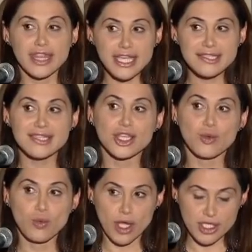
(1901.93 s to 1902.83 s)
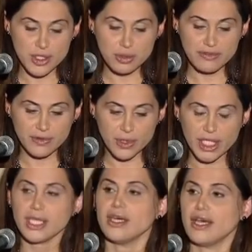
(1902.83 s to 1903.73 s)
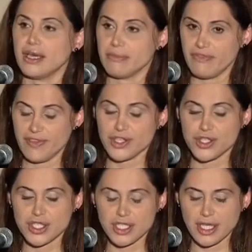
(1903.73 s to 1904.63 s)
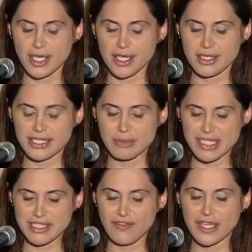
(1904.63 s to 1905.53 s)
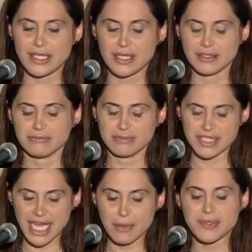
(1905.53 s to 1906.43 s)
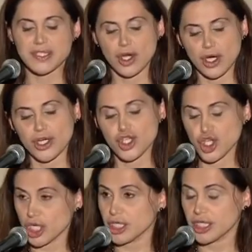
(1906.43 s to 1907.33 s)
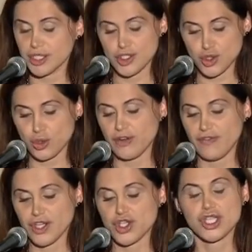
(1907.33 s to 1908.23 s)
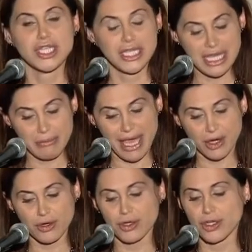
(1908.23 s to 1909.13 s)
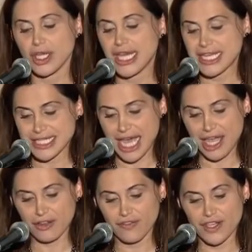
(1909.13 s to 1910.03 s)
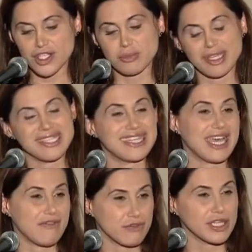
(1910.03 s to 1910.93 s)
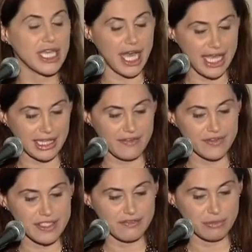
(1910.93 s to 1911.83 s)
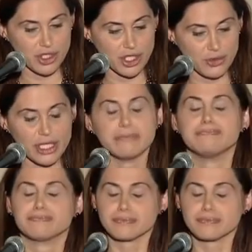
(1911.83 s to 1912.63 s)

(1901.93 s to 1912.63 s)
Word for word: Things that you want to avoid, um, fish uh, specific types are shark, swordfish, king mackerel, tilefish, because they have really high levels of mercury.